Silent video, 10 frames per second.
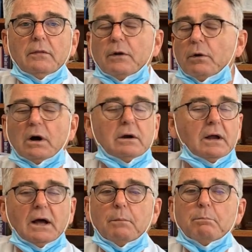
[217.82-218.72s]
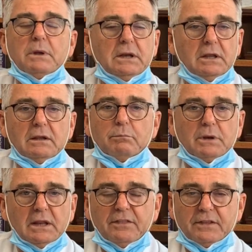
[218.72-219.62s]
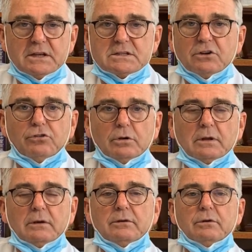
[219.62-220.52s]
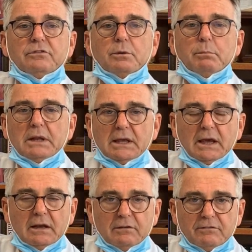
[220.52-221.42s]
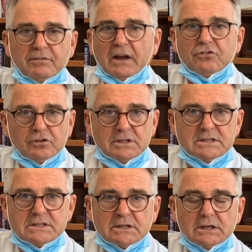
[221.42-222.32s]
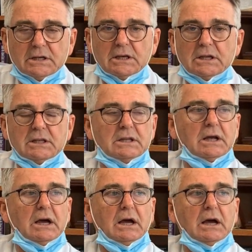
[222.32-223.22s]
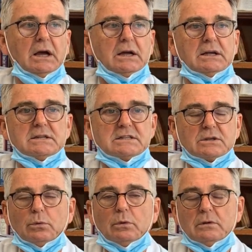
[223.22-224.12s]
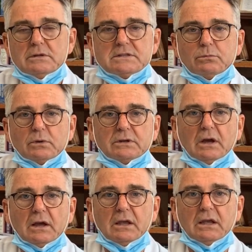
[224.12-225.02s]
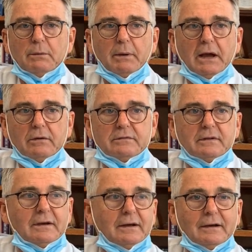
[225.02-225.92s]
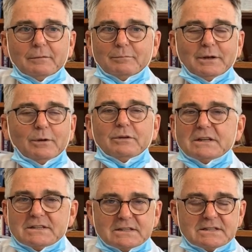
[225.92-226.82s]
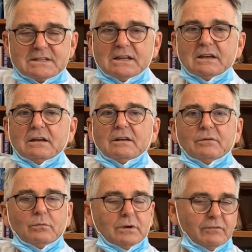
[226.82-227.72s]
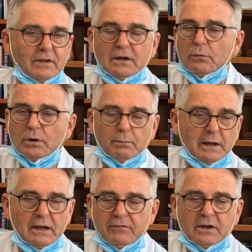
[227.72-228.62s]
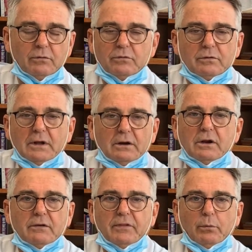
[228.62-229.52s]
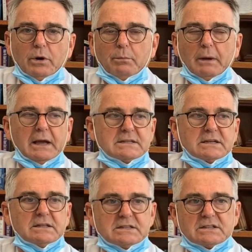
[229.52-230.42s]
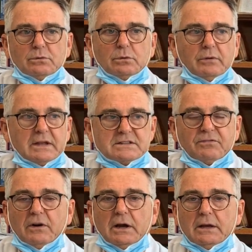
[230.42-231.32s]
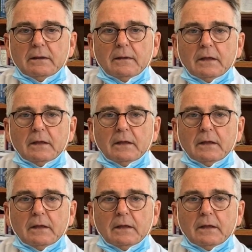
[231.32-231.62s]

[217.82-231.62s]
There are many things that you can do to mitigate infections. In schools, we're talking about distancing, and if they can wear a mask. I don't care if they wear a mask in the school, that's fine.